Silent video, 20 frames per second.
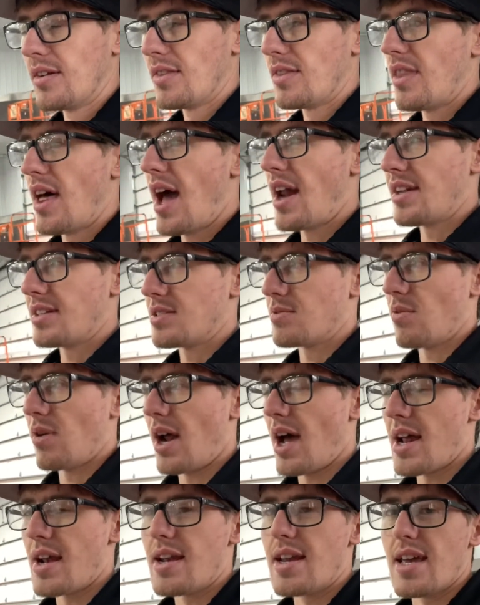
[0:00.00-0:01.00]
that is what
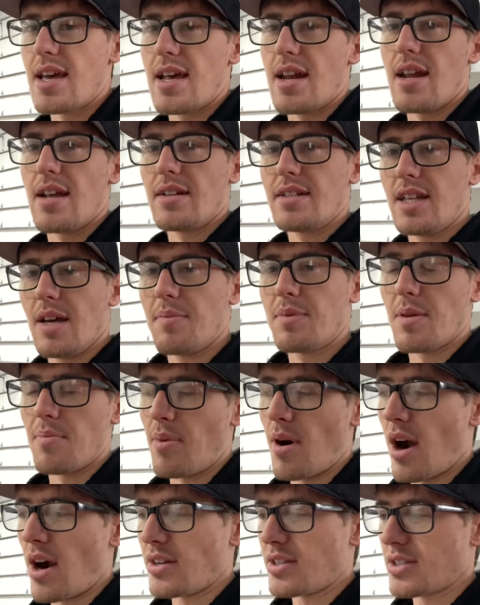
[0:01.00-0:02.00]
I did. Tipped the
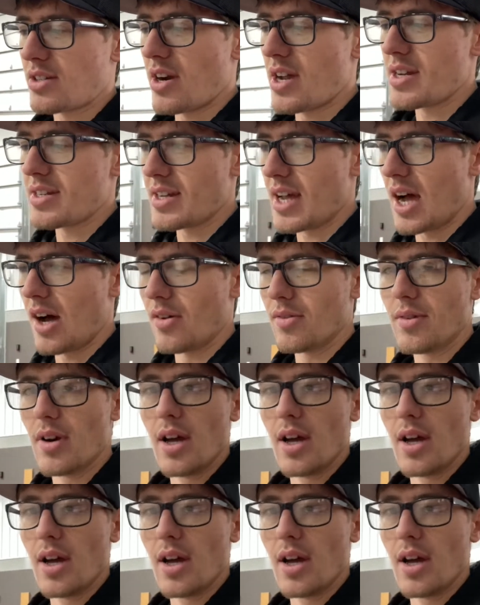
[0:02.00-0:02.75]
bar straight down